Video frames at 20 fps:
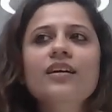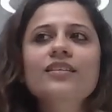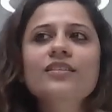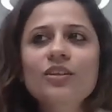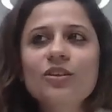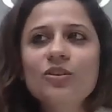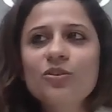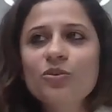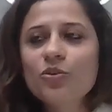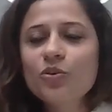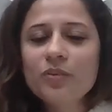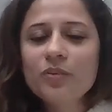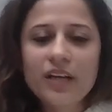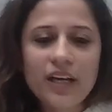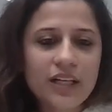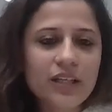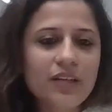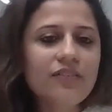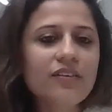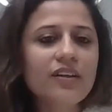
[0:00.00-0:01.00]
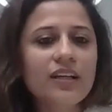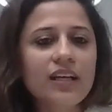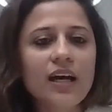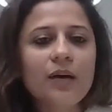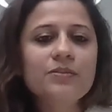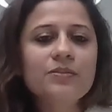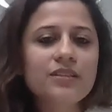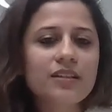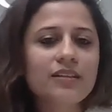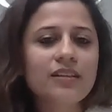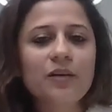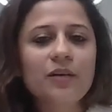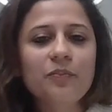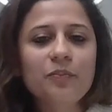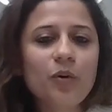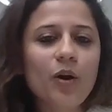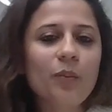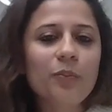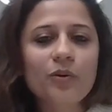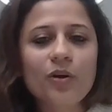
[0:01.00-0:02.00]
the room kind of erupts in that
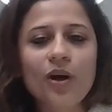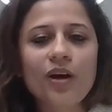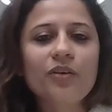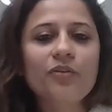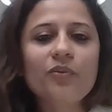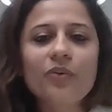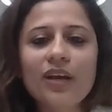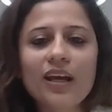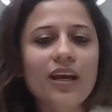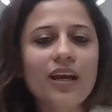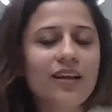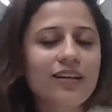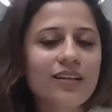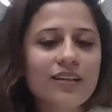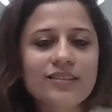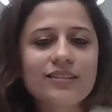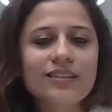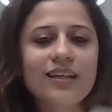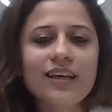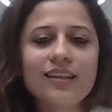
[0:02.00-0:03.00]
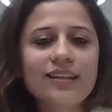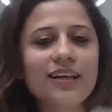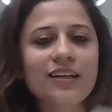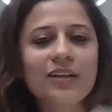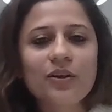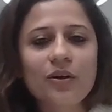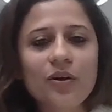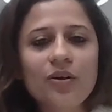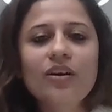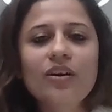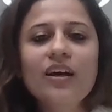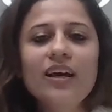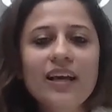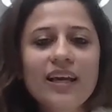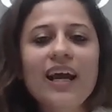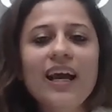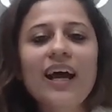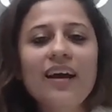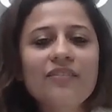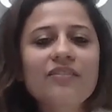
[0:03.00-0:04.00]
popcorn way, and they say that,
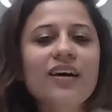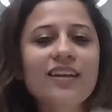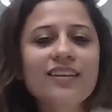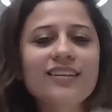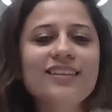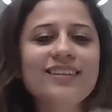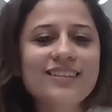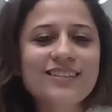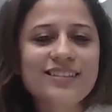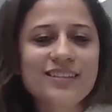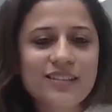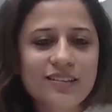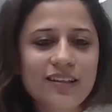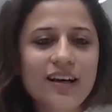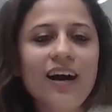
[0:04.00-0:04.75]
hey, I've done this.